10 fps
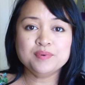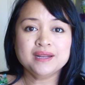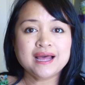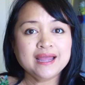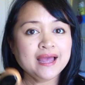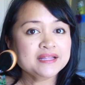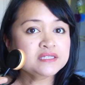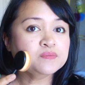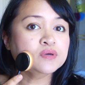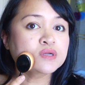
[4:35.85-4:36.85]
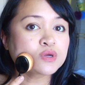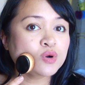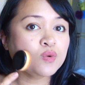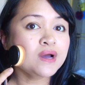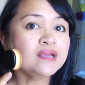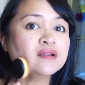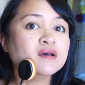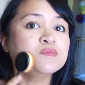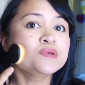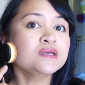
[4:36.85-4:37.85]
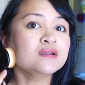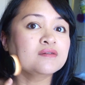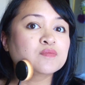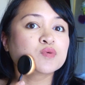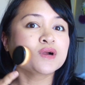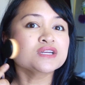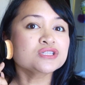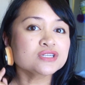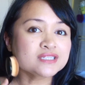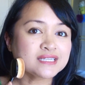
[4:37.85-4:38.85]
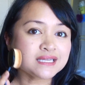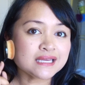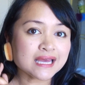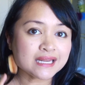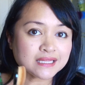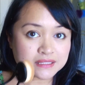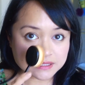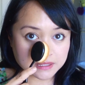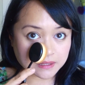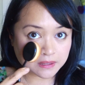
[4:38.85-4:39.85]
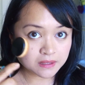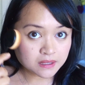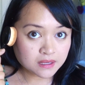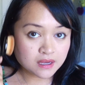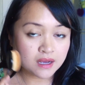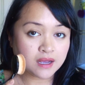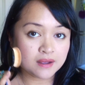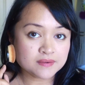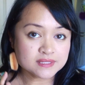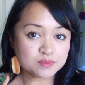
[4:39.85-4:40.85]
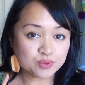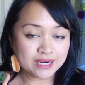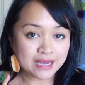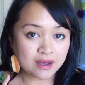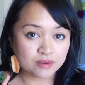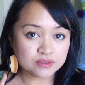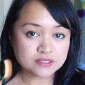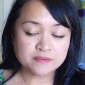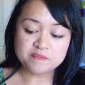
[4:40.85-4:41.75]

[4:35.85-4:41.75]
but I had to put quite a bit of pressure to get it to spread out.